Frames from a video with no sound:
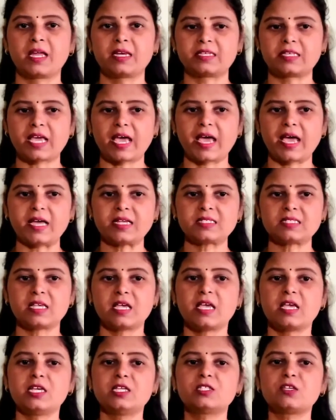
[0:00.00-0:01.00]
Tax
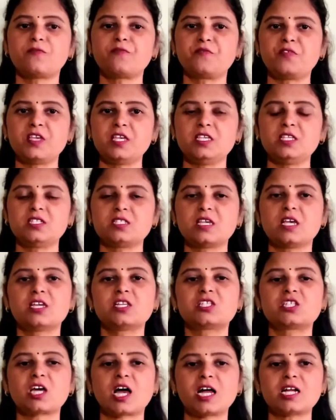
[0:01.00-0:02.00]
is a fees
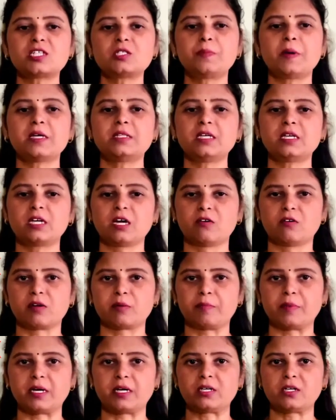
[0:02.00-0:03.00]
charged by the
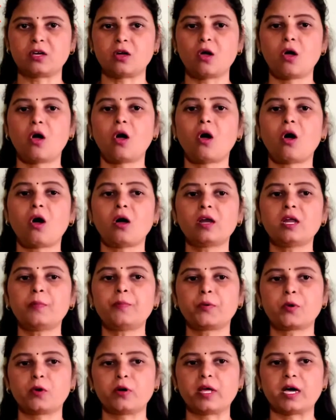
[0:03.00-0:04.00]
government on a
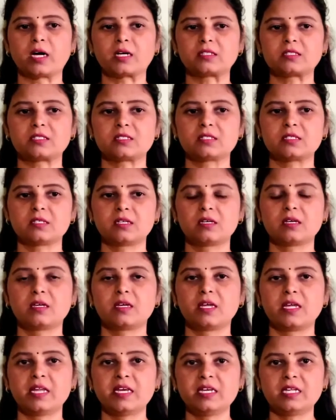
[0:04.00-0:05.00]
product,
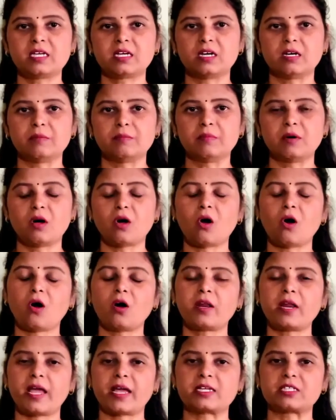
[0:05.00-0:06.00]
income or
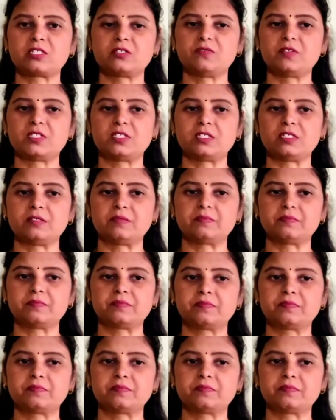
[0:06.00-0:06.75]
activity.